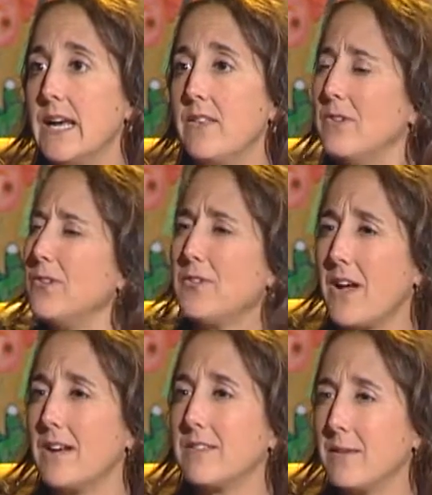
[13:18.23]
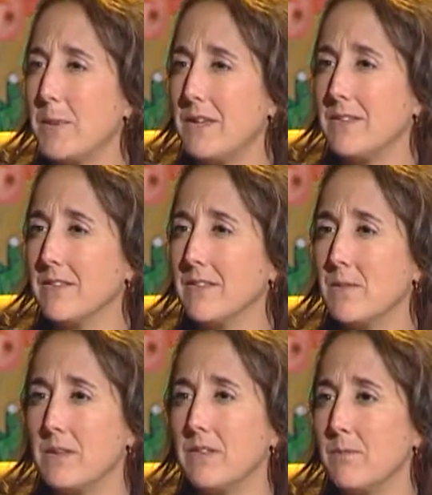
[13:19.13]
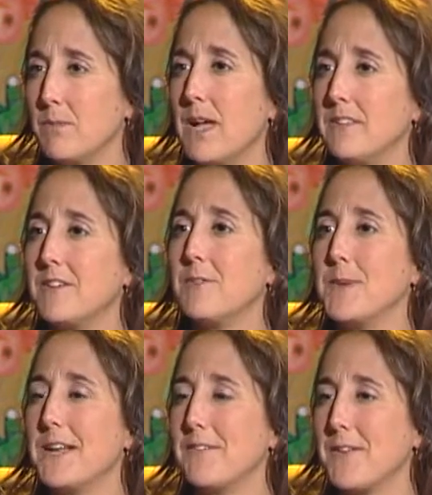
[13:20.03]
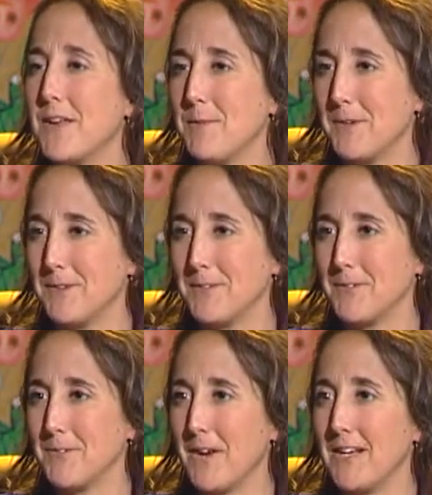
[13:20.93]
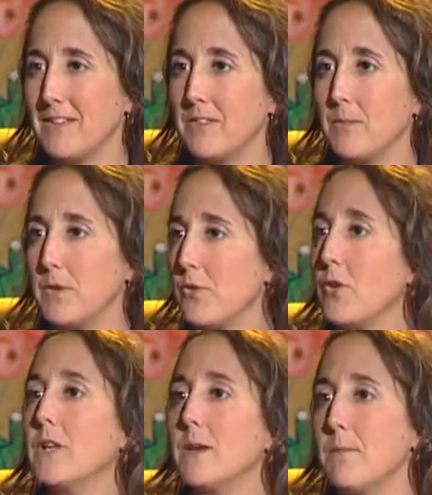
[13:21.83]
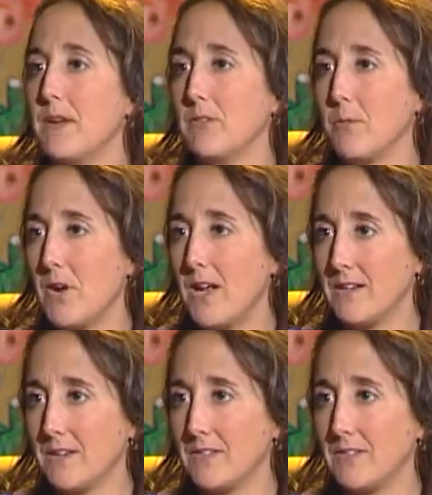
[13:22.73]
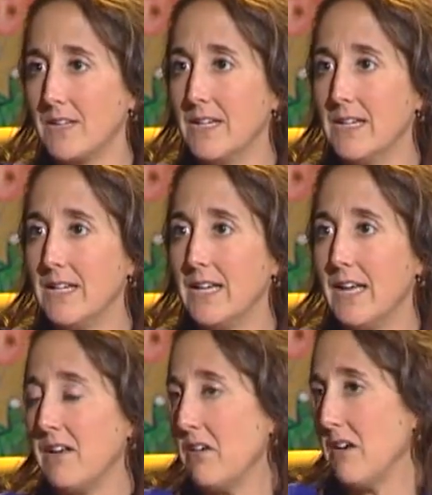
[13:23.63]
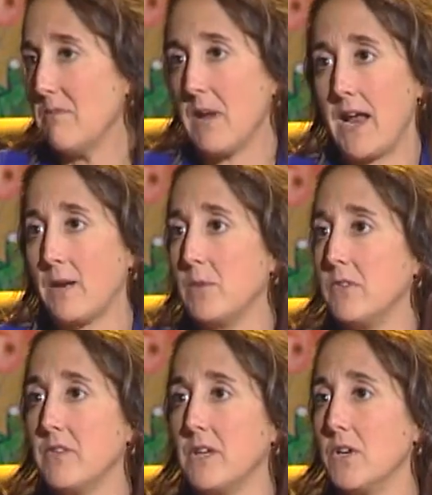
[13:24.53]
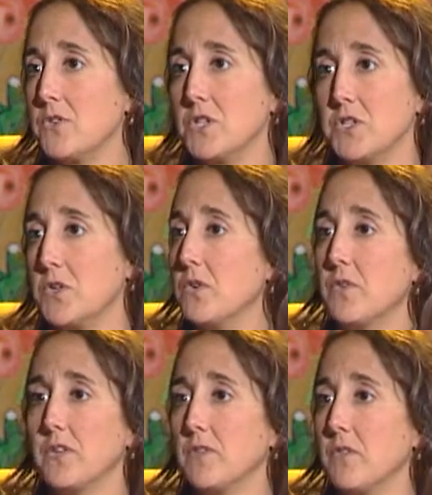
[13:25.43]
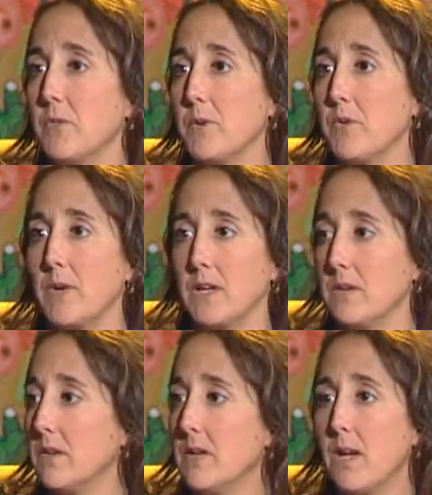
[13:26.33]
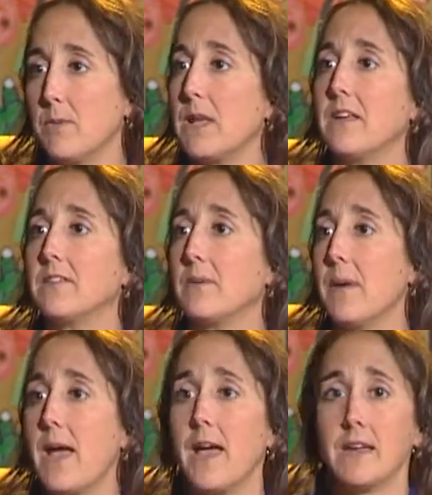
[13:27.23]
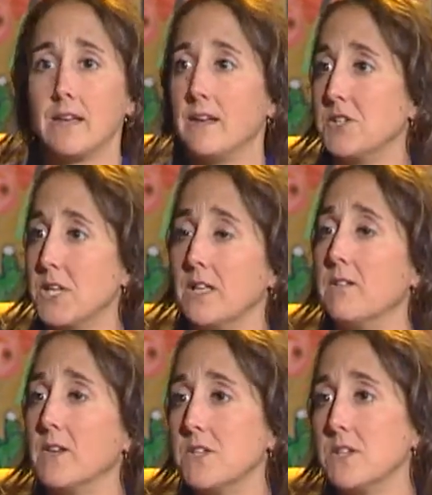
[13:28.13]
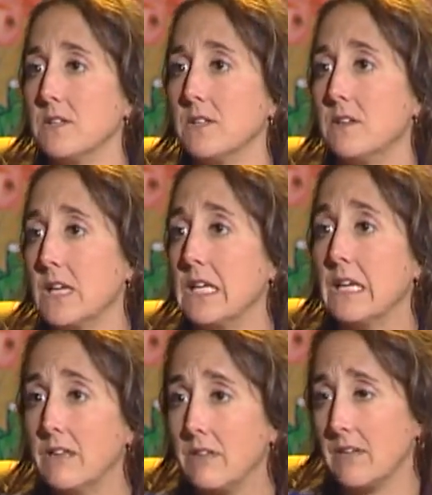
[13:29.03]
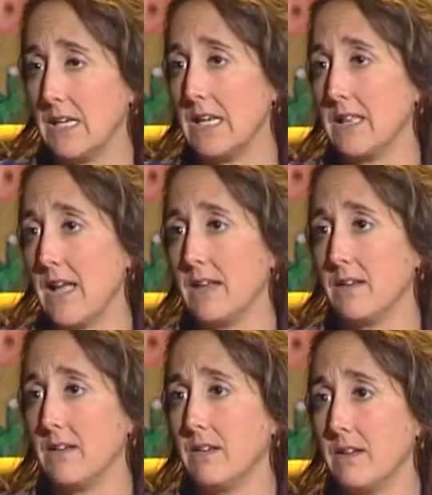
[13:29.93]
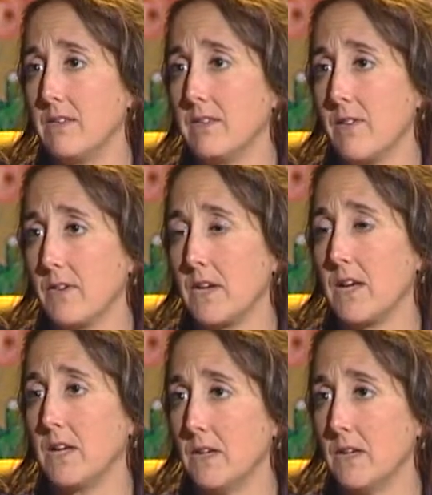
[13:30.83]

And those are toxic pieces. I mean, plastic is made out of chemicals, right? It's petroleum based products. That, that's right. And our animals in the ocean don't know the difference between a, a plastic bag and a jellyfish and can easily eat that and, and Plastic suffocate.